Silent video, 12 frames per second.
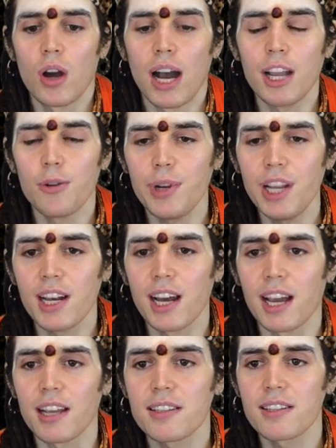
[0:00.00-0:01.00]
I
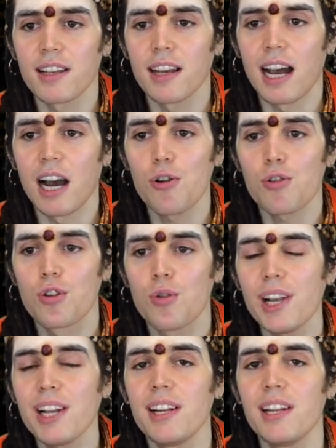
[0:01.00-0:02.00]
realized how
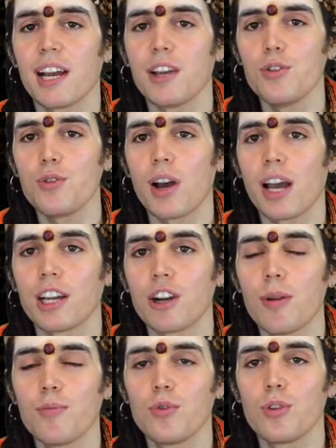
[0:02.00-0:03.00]
quickly I
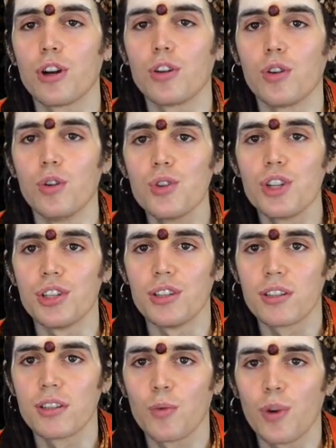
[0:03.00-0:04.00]
come to
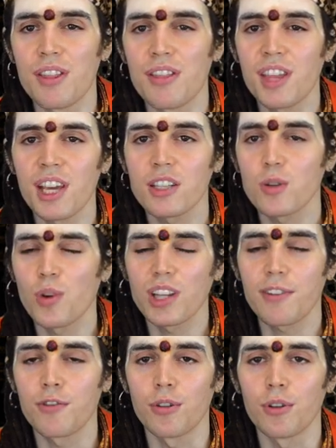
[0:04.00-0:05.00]
conclusions when things,
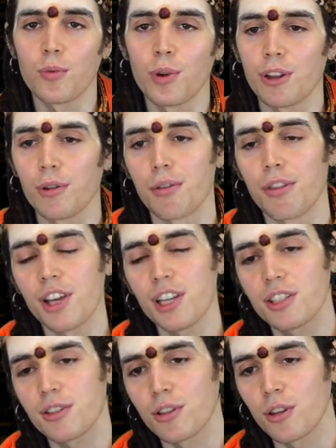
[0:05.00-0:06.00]
whatever, whether
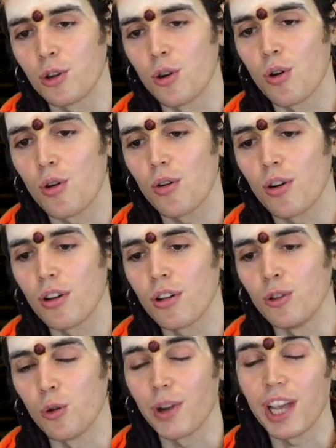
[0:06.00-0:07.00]
things go
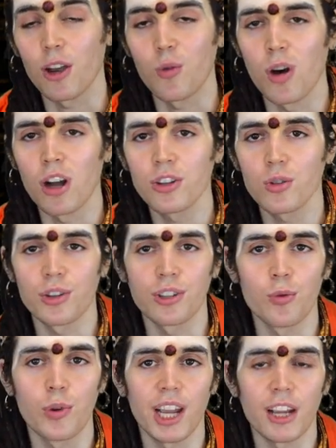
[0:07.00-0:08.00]
the way I want or
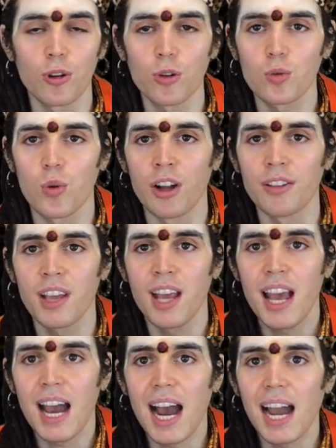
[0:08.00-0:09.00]
the way I don't want,
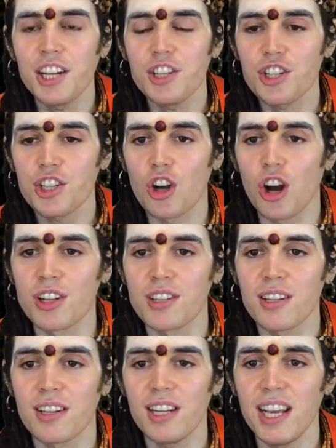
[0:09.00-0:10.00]
I
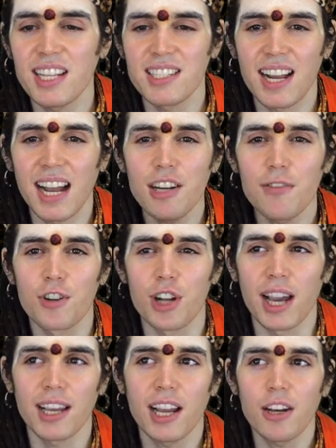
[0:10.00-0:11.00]
kind
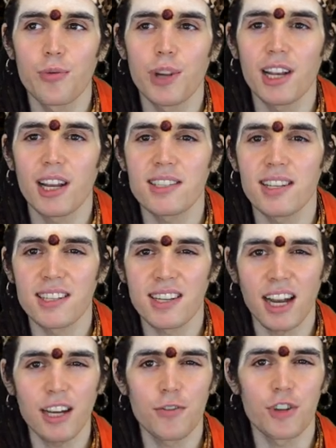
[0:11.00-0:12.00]
of realized it's
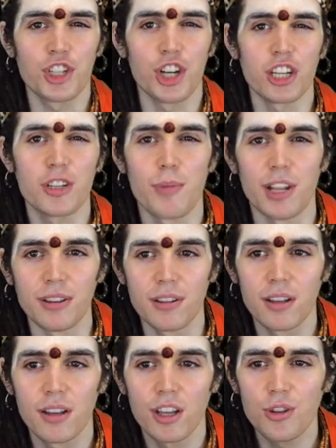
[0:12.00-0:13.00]
kind of a judgment.
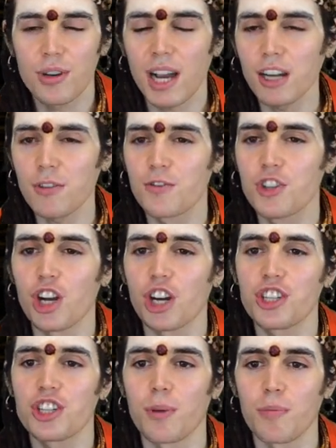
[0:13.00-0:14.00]
You kind of
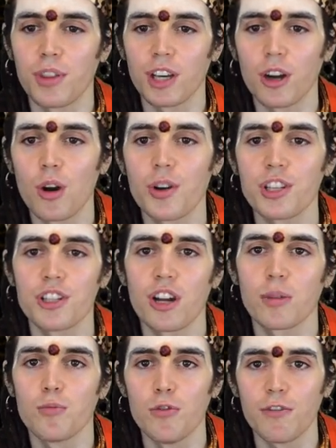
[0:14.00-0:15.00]
judge something. Oh, it's
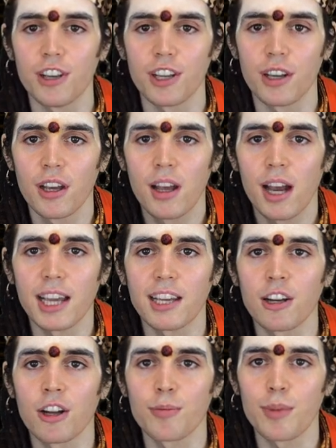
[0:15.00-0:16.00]
not moving. I
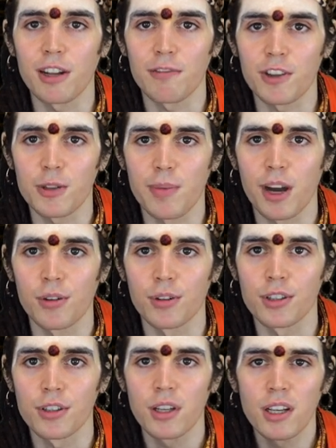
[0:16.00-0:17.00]
cannot manifest
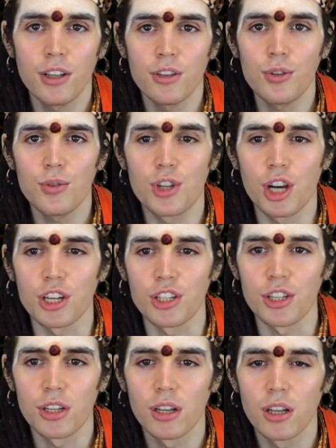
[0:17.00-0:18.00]
powers. You
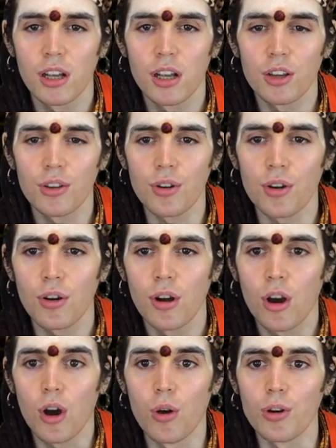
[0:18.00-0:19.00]
judge. You know,
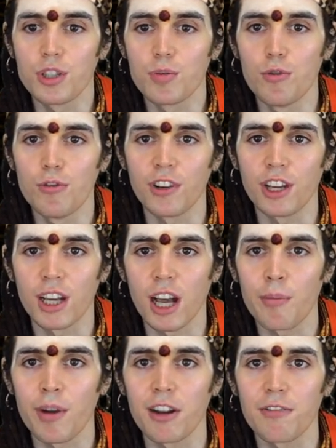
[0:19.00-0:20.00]
oh, it's moving,
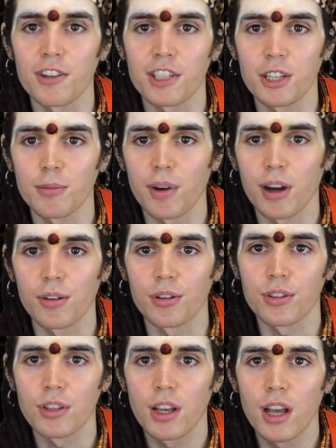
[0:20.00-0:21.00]
I'm manifesting
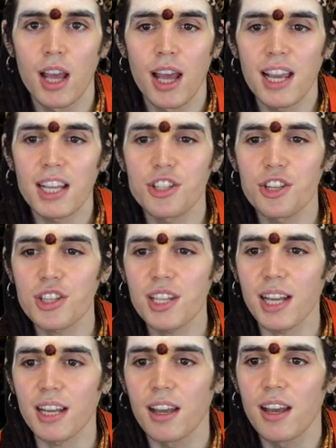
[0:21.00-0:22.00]
powers. It's just
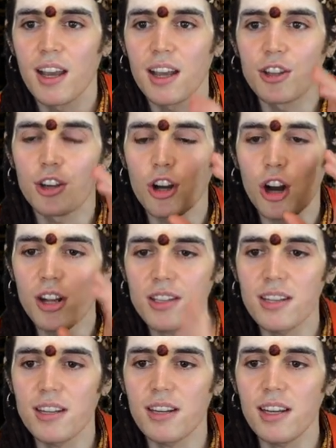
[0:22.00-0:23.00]
like the
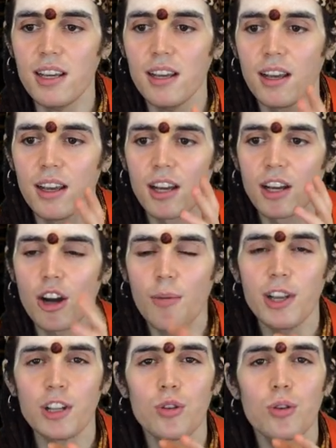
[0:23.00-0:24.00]
constantly
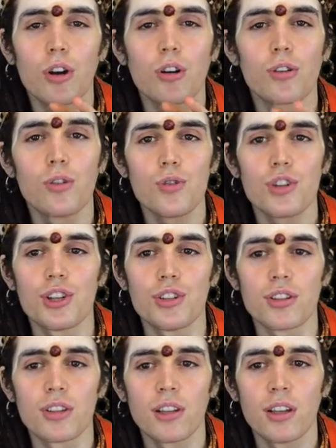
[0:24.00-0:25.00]
coming to
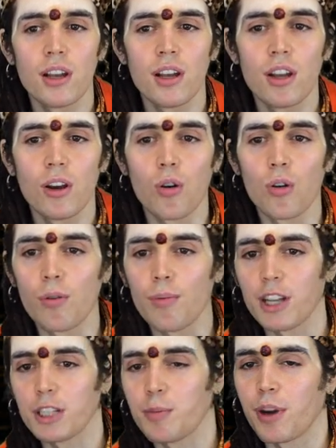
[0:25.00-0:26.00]
conclusions. Oh,
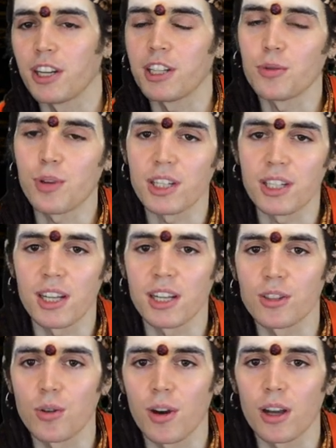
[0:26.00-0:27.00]
my spine is
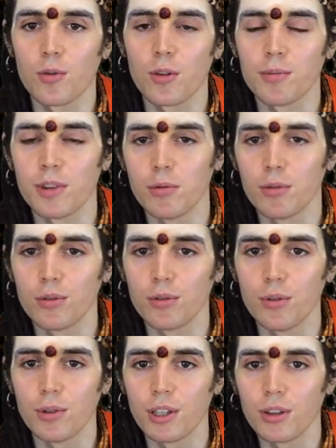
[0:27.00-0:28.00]
restless, oh, I won't be able to
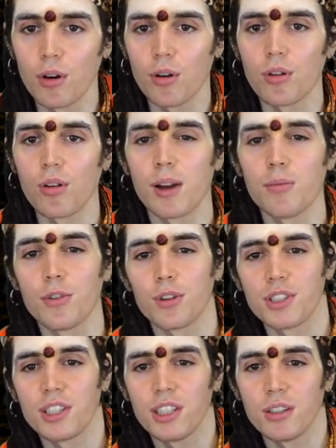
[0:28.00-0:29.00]
do it. Oh, I'm
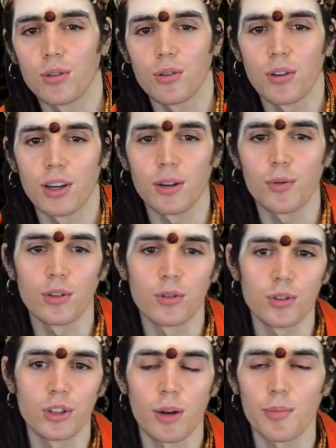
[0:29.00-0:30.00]
thirsty, oh, I want to
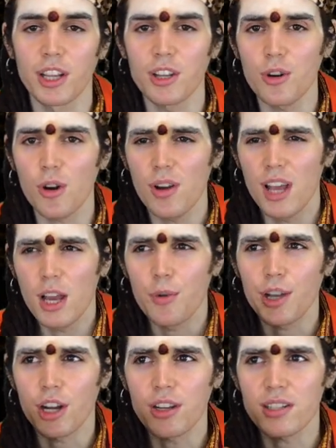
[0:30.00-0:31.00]
stop it. You know,
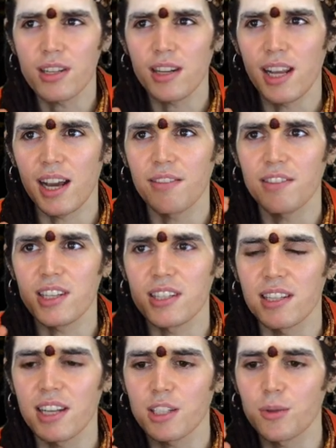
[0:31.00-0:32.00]
we constantly have these
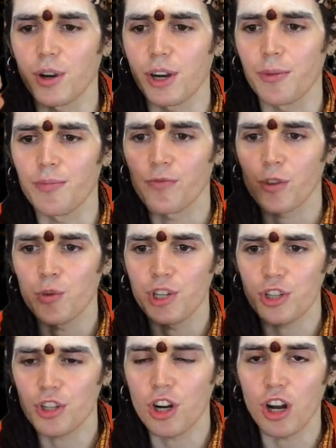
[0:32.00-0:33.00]
things where we
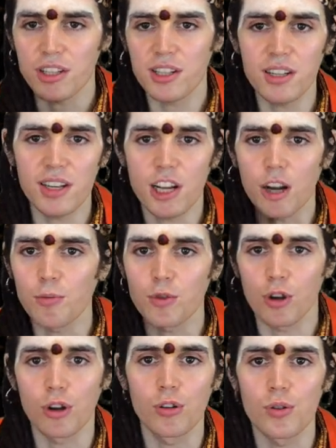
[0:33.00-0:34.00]
just constantly come to
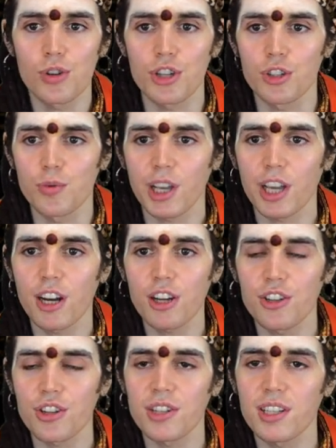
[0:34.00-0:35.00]
conclusions. We cannot
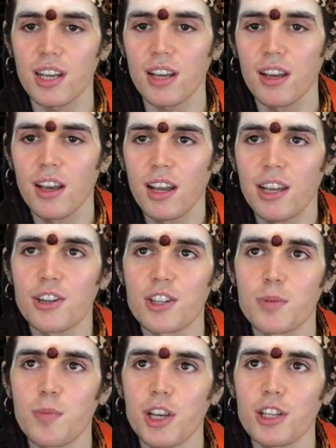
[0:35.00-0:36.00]
just stay in a
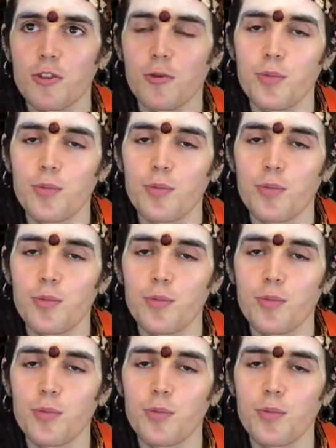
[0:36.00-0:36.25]
space of